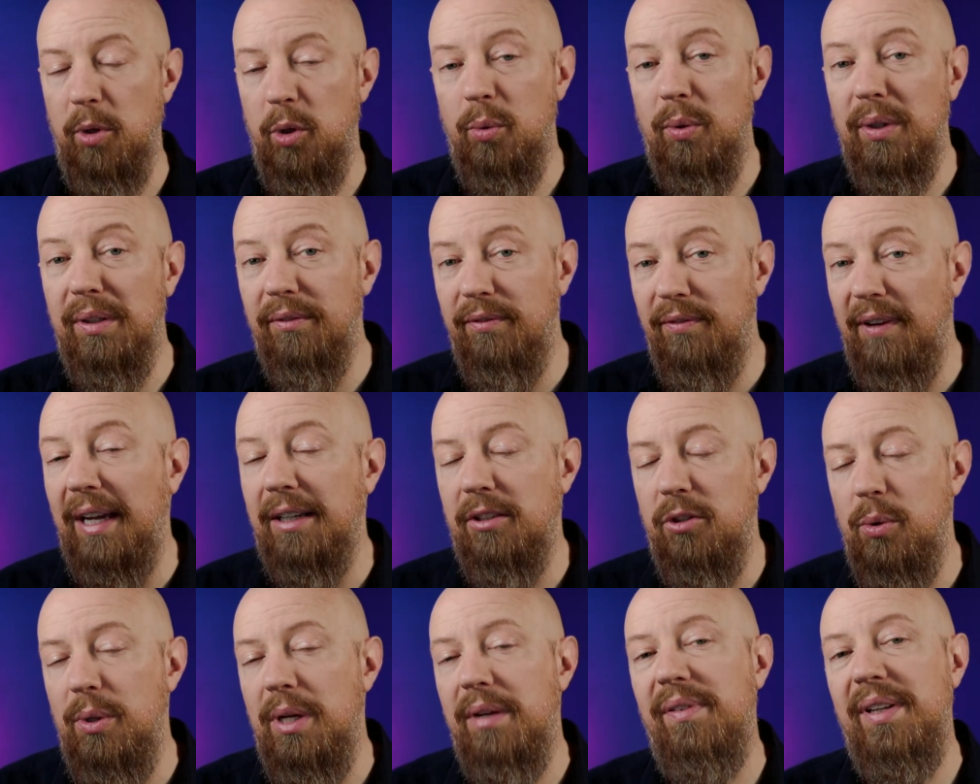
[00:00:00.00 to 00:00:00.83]
In
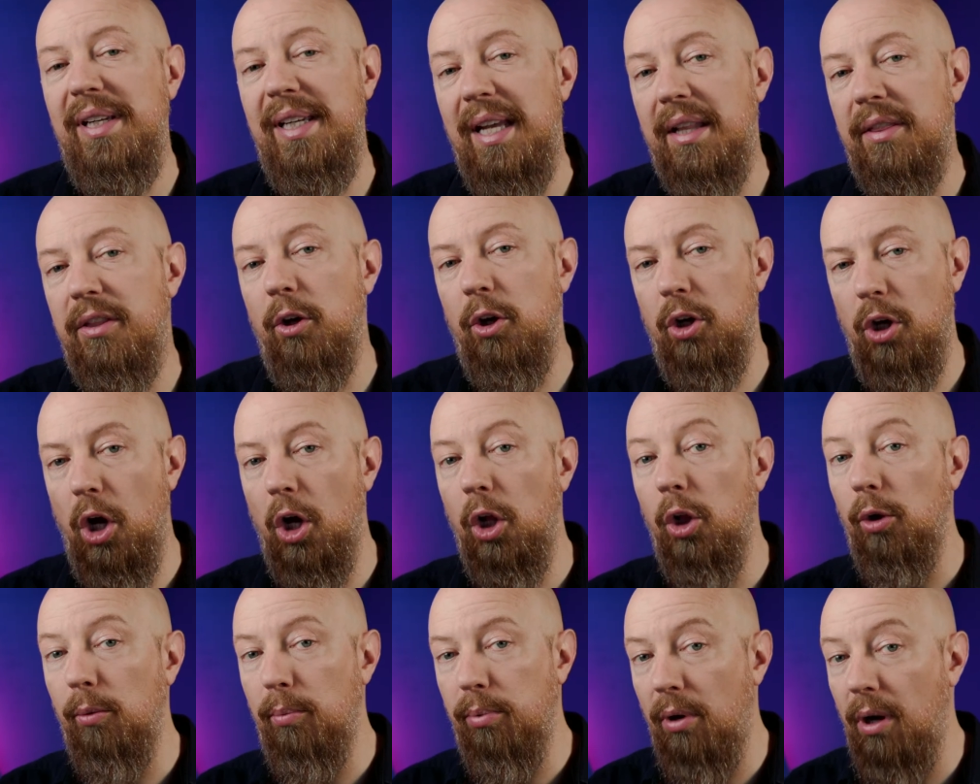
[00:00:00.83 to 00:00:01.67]
fact, you even get their
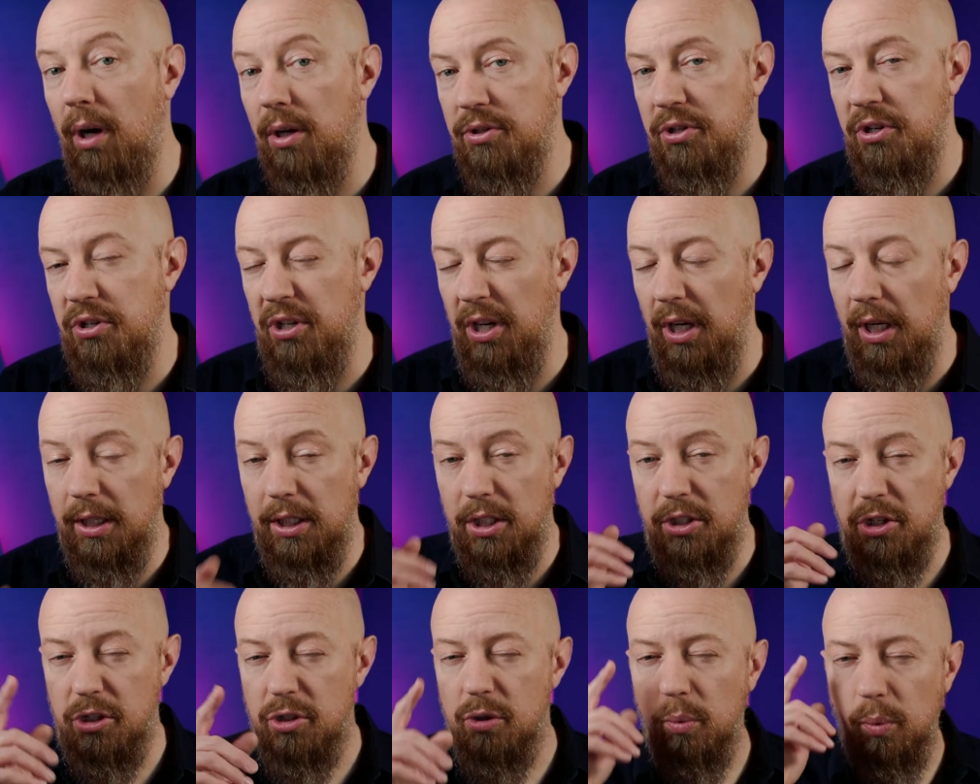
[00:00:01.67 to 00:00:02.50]
color processing, and
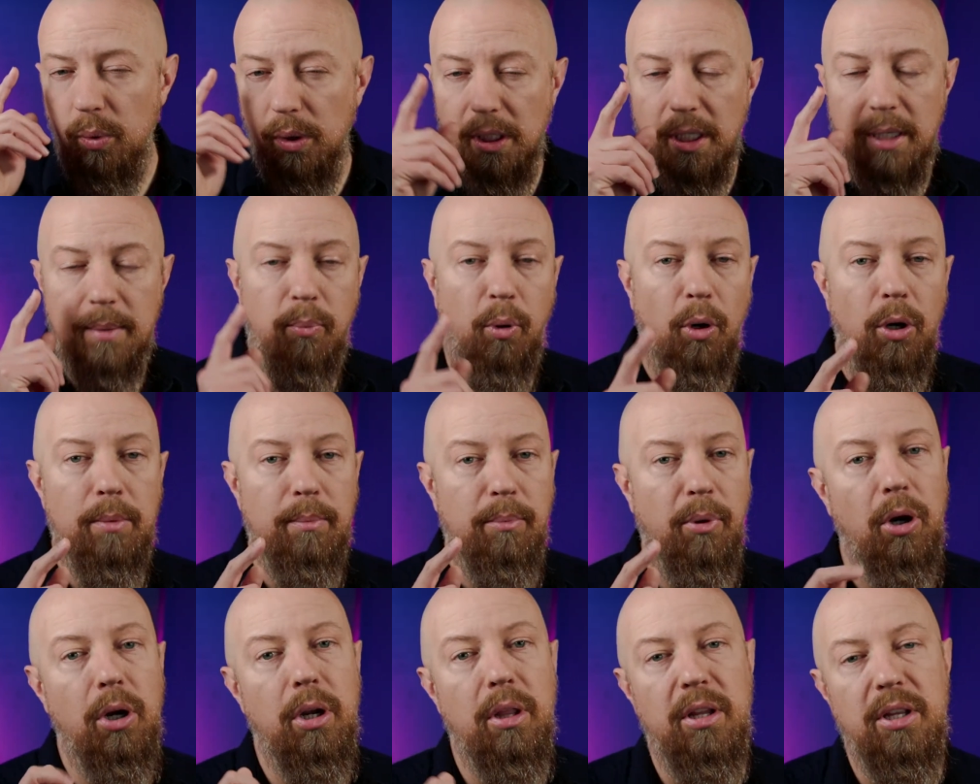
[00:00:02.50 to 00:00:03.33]
this is a really
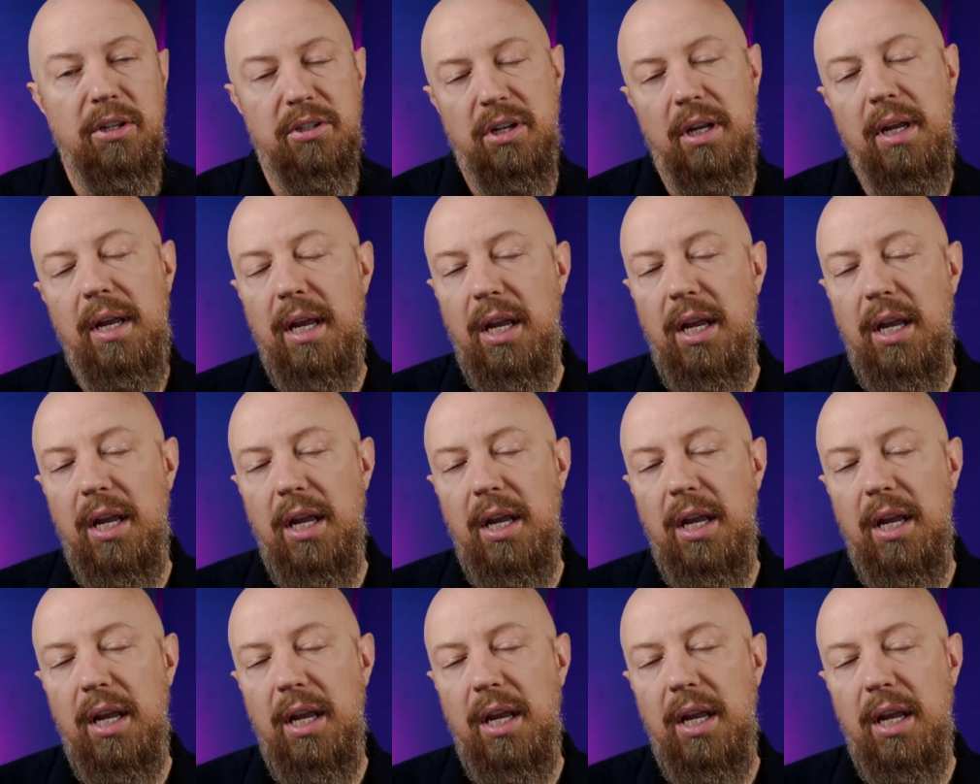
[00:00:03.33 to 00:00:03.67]
important part of this.